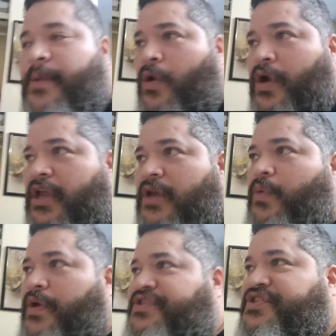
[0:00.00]
working
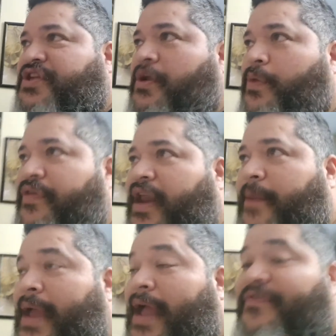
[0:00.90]
with someone that
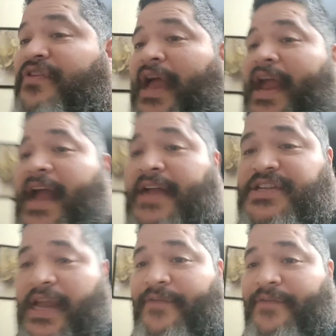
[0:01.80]
I
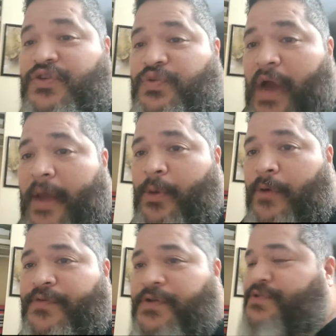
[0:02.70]
actually have to drop
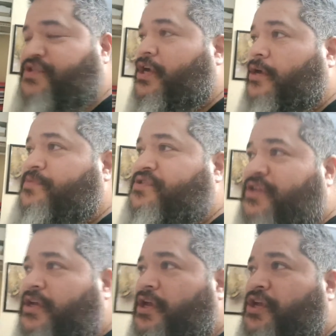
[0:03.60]
off those tubs
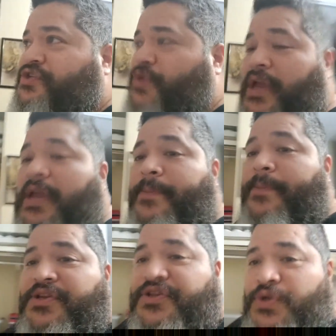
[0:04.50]
so he can
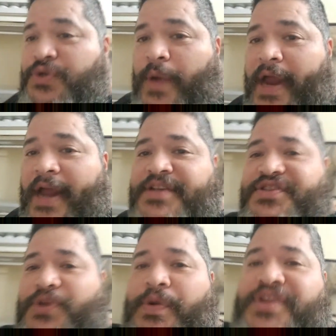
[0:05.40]
build those new racks.
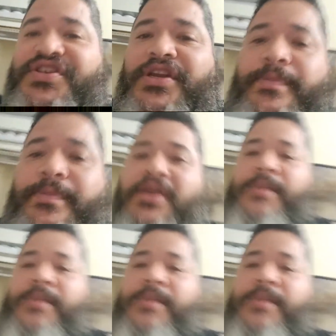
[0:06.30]
So it's going to be